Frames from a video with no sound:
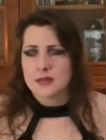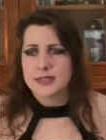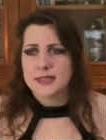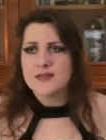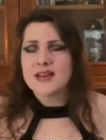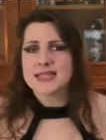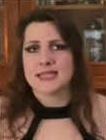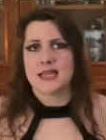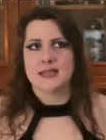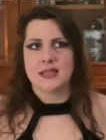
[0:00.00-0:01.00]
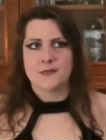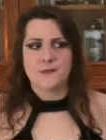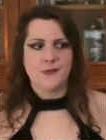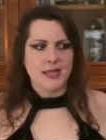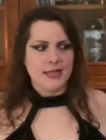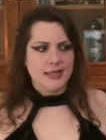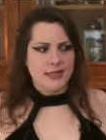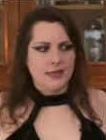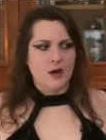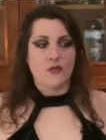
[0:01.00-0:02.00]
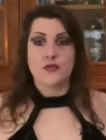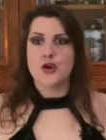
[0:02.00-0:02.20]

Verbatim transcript: the devastating feeling of